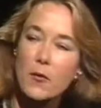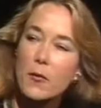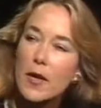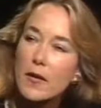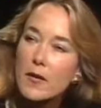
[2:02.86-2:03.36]

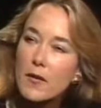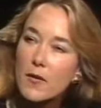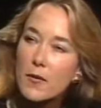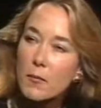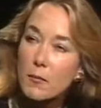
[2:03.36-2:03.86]
trained
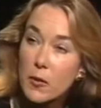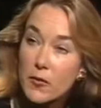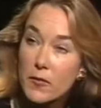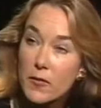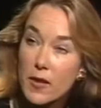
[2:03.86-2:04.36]

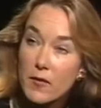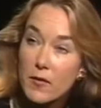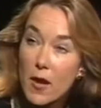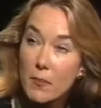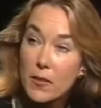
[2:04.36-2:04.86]
most of the
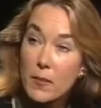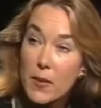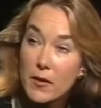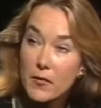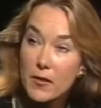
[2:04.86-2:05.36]
top
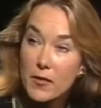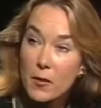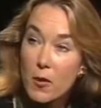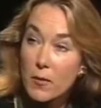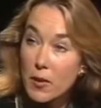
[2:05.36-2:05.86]
commanders in the
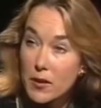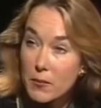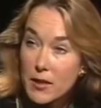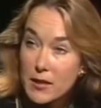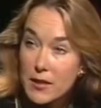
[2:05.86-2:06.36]
Guatemalan
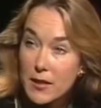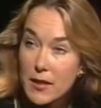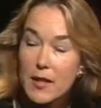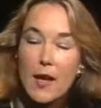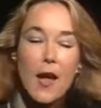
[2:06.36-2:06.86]

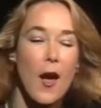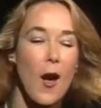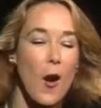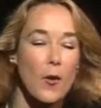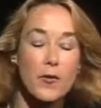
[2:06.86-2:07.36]
military,
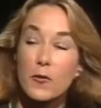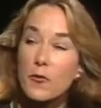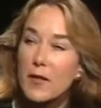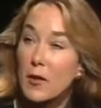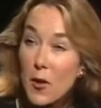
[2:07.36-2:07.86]
also
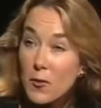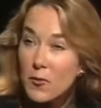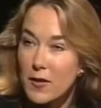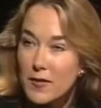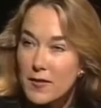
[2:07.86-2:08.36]
trained the
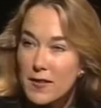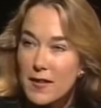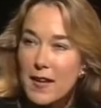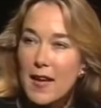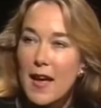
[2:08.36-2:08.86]
Contras.
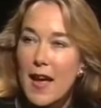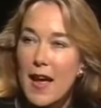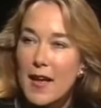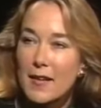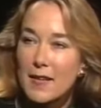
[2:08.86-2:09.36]

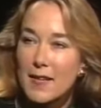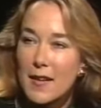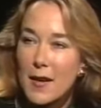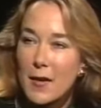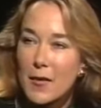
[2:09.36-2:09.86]
And
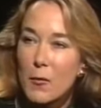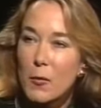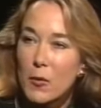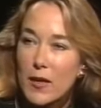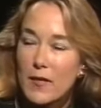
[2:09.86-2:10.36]
uh, they were
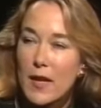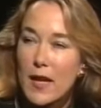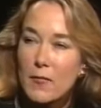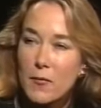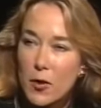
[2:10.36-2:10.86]
working, they
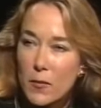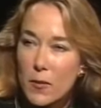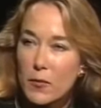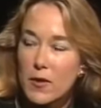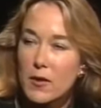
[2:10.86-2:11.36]
had a firm
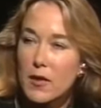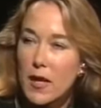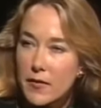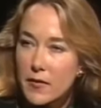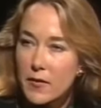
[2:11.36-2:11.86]
that was under
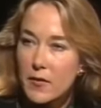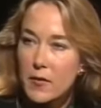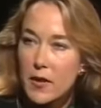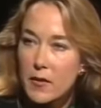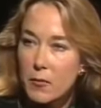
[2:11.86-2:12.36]
license
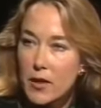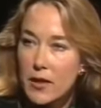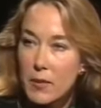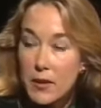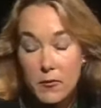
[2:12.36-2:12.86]
to the Israeli
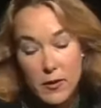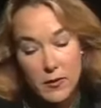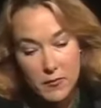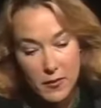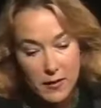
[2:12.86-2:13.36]
Ministry of
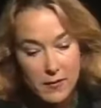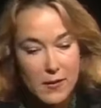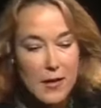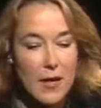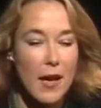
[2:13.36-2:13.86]
Defense.
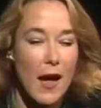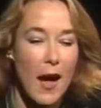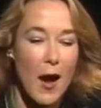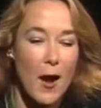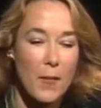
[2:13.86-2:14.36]

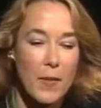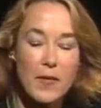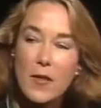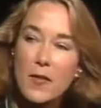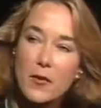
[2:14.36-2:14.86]
Um,
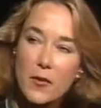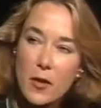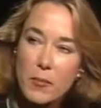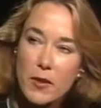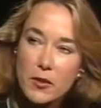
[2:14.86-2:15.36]
and then they turn
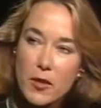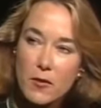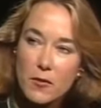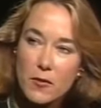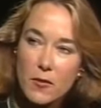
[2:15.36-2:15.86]
up in the
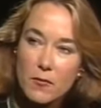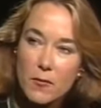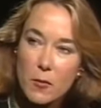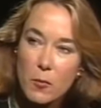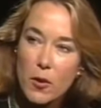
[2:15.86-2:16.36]
jungles of
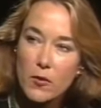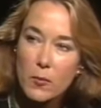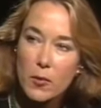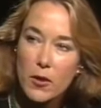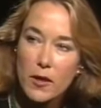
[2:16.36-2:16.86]
uh, Puerto
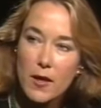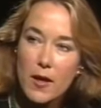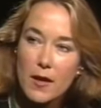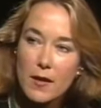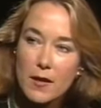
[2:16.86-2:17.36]

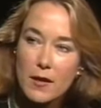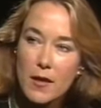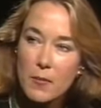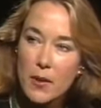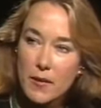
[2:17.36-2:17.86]
Boyaca in
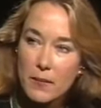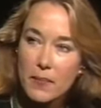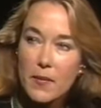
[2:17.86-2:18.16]
Colombia.